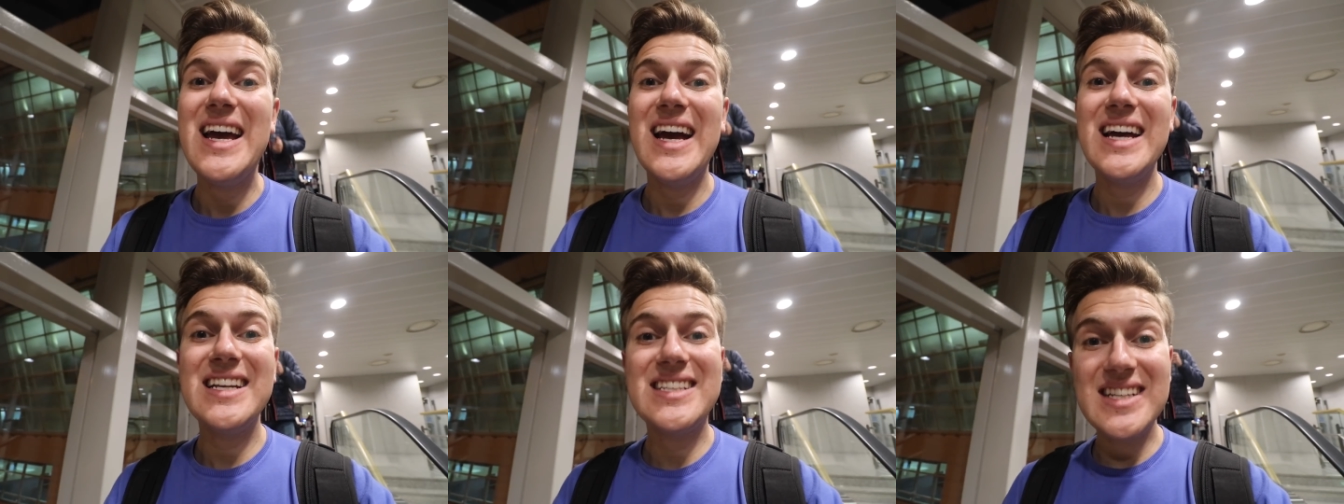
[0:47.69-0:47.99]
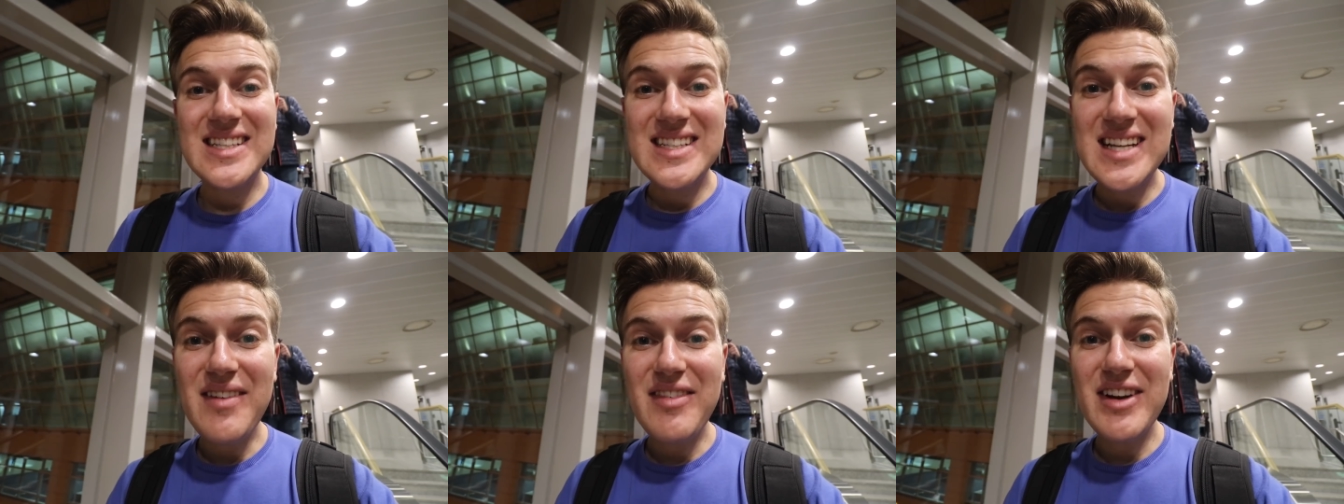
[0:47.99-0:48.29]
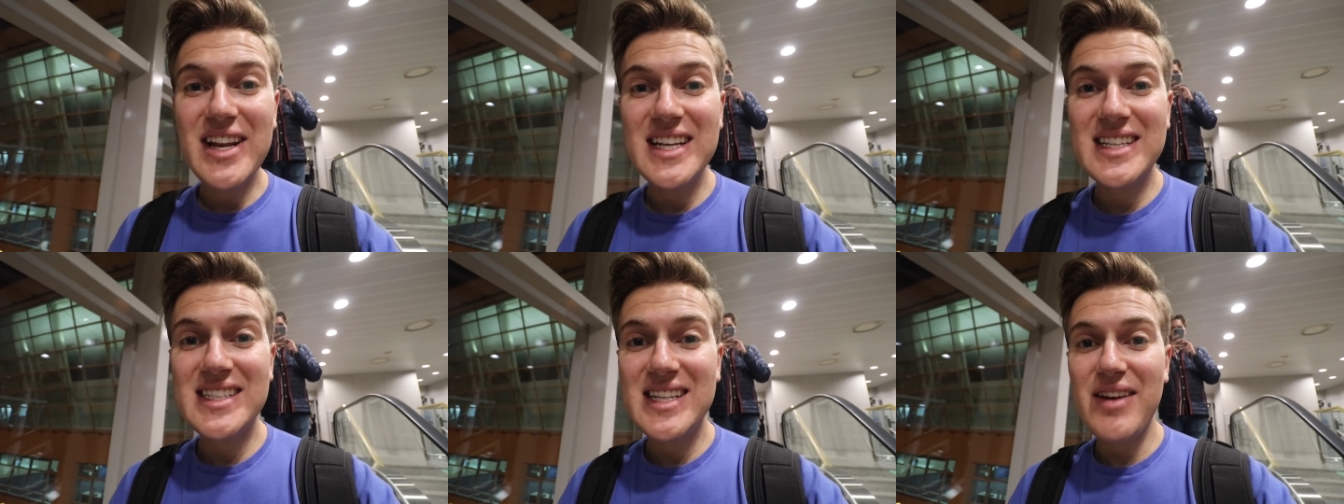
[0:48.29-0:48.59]
It's a
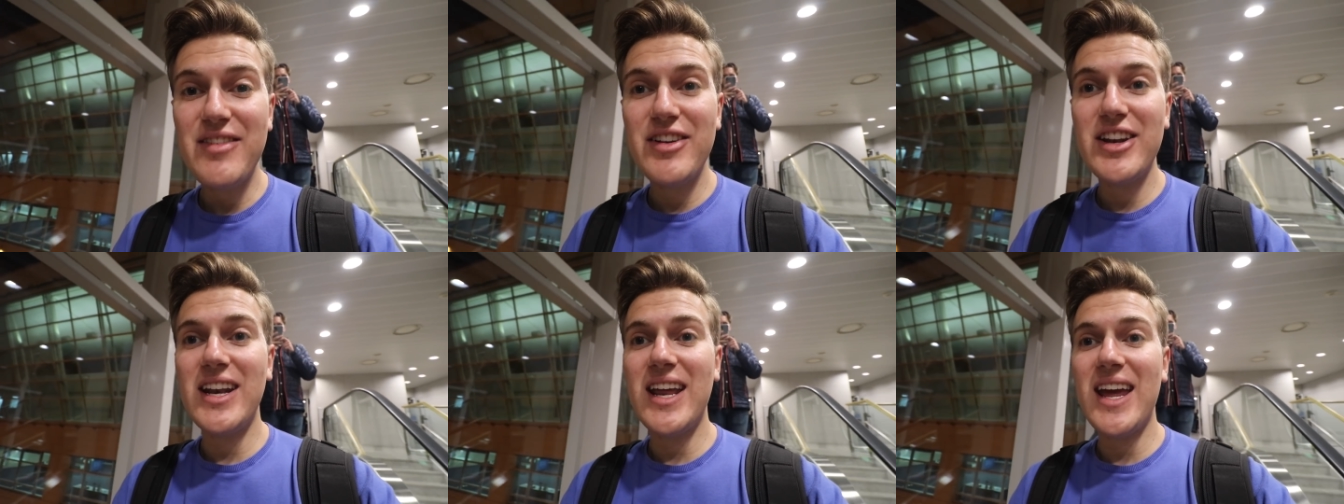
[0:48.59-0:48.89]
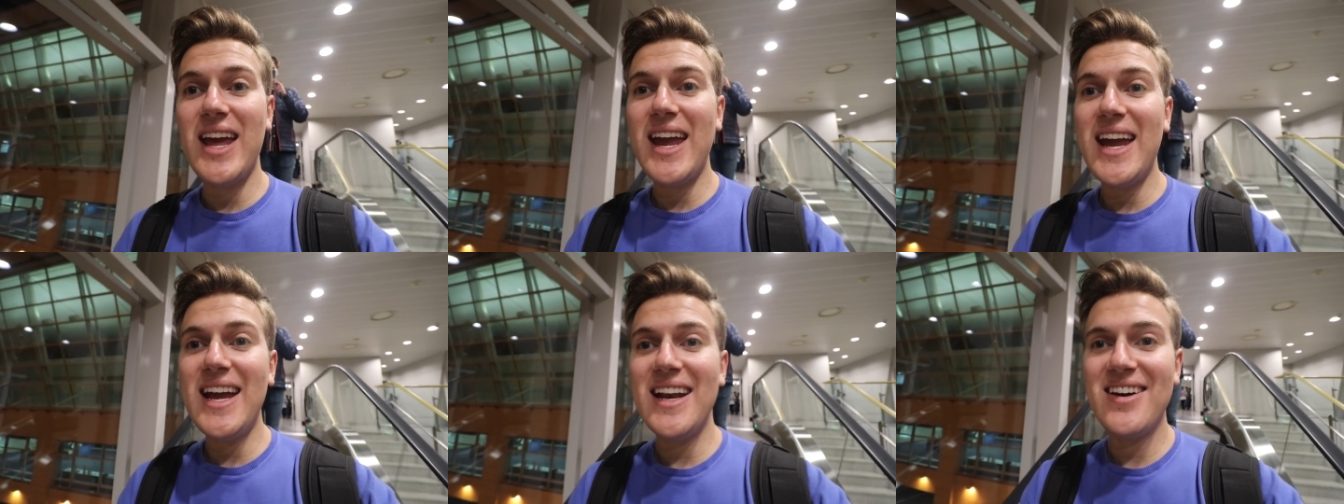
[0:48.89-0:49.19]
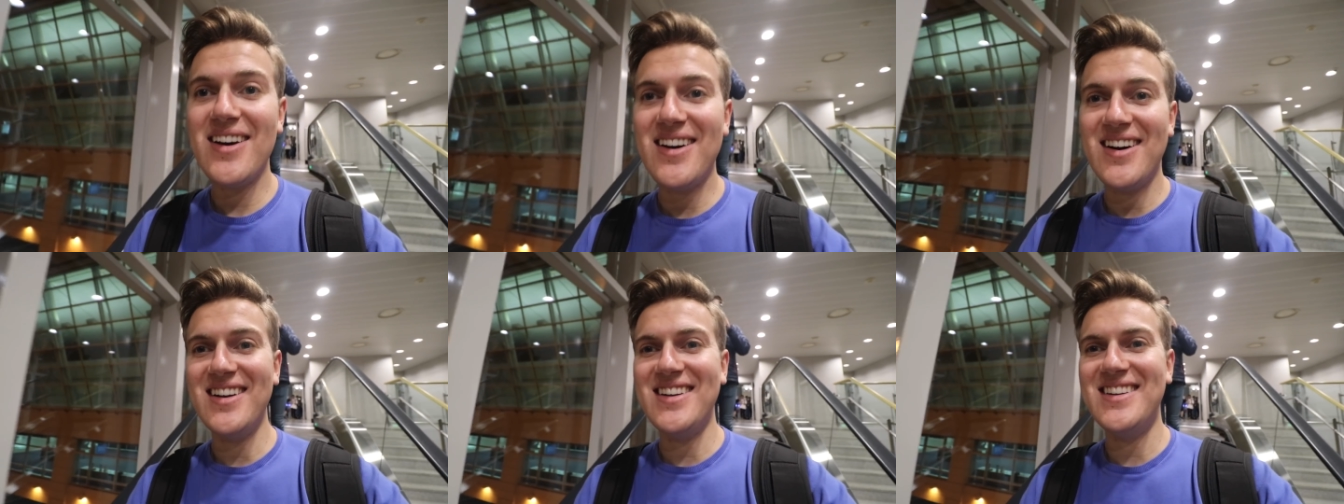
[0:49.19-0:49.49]

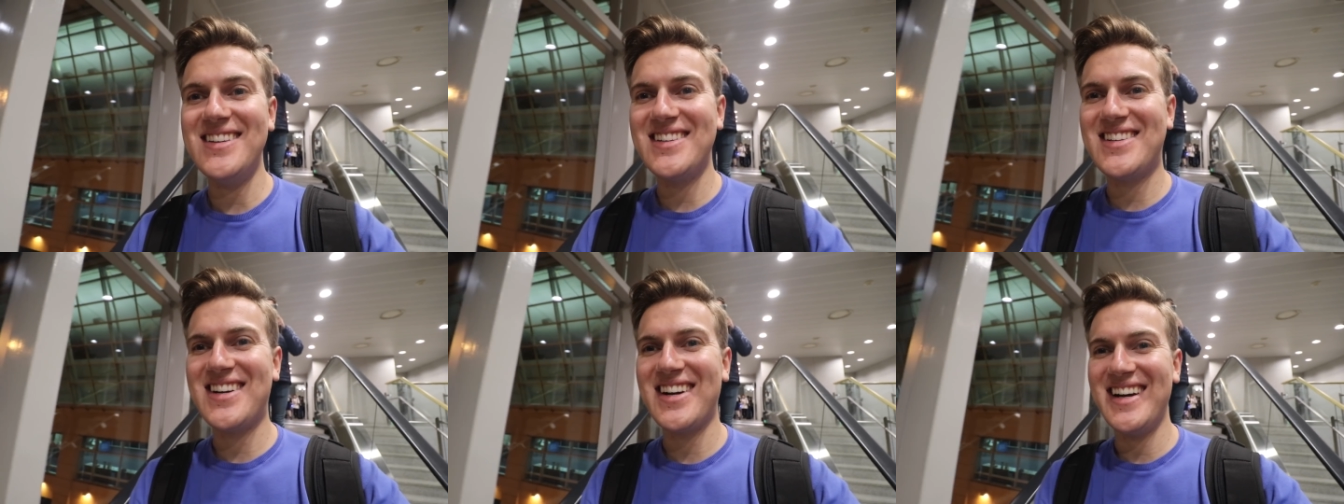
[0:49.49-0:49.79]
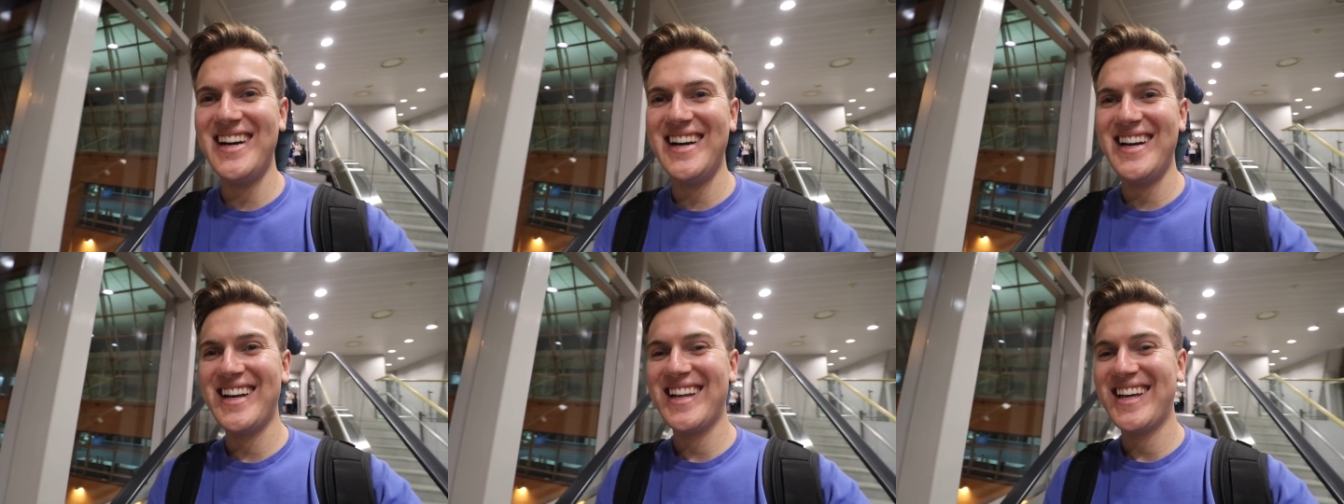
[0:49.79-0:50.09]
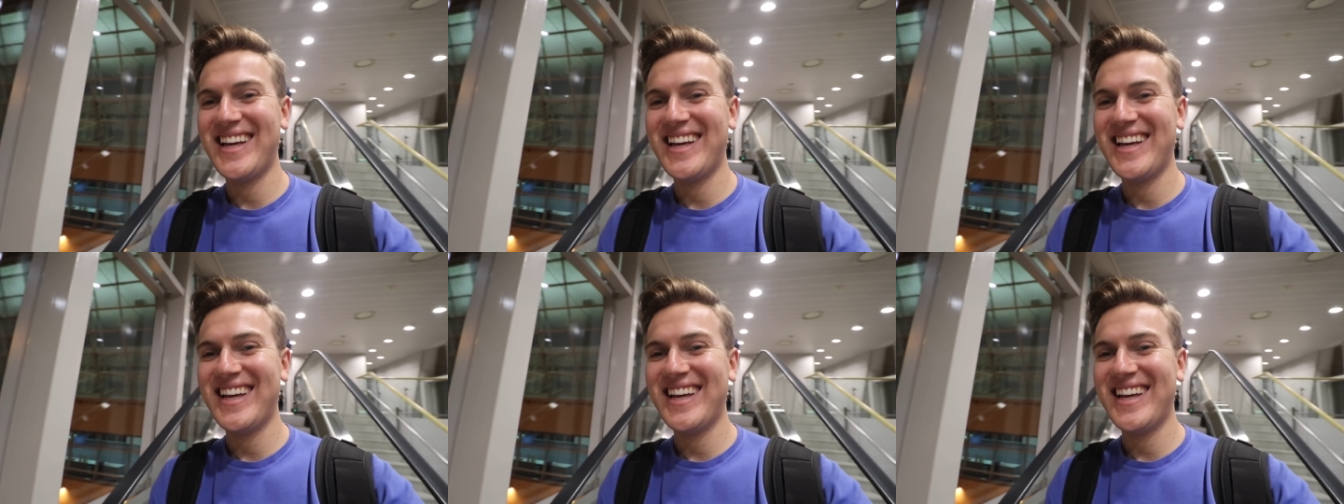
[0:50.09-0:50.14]
787-800.